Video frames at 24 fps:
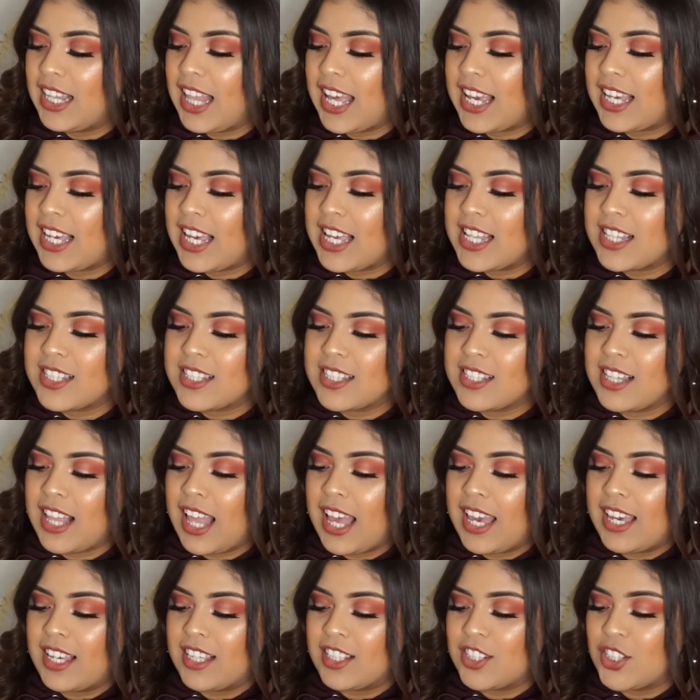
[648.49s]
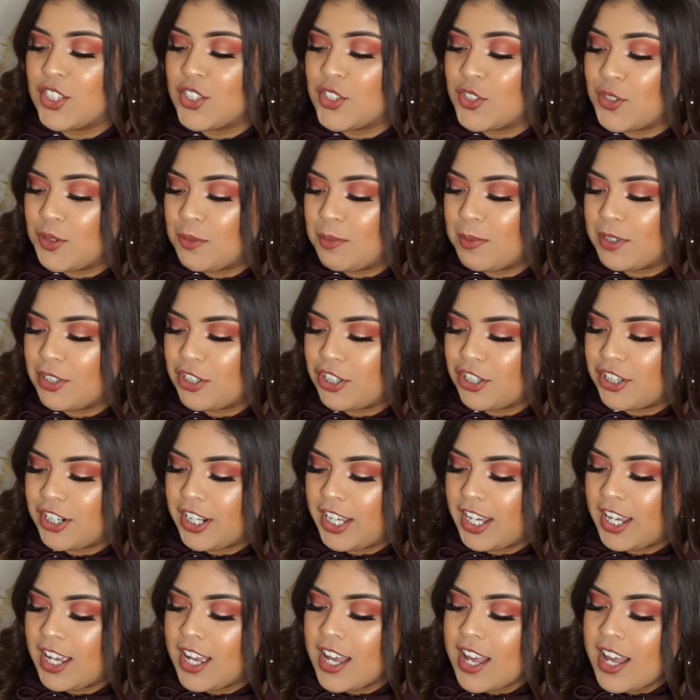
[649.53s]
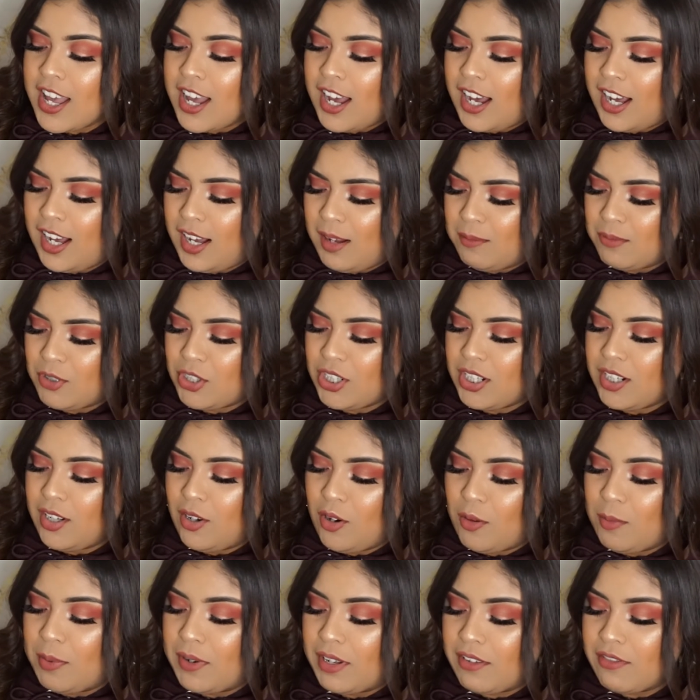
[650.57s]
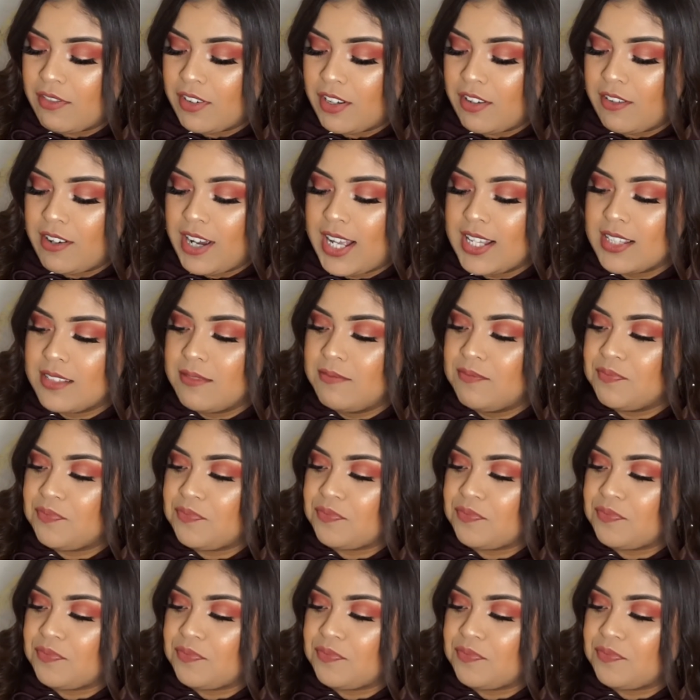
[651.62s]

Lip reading: Like, it's like super dirty. I'm trying to open it for you guys.